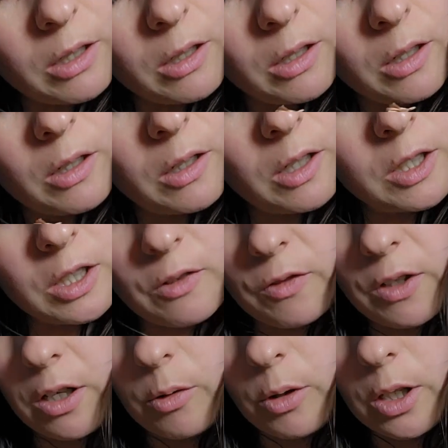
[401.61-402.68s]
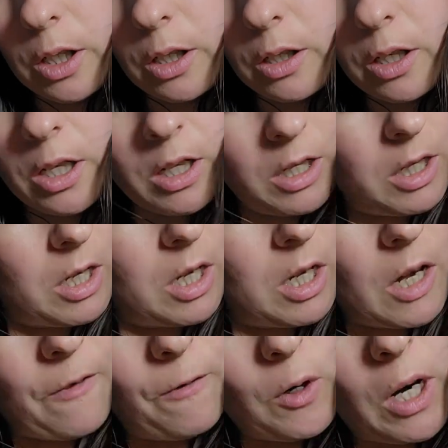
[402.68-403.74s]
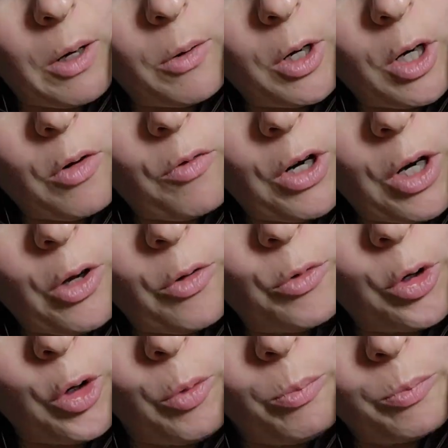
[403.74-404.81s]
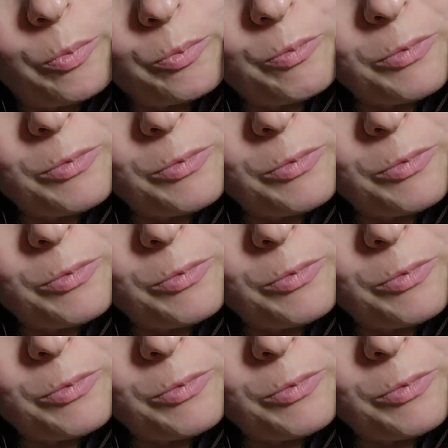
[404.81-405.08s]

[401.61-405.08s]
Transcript: I don't think I feel like I'm gonna run out of room.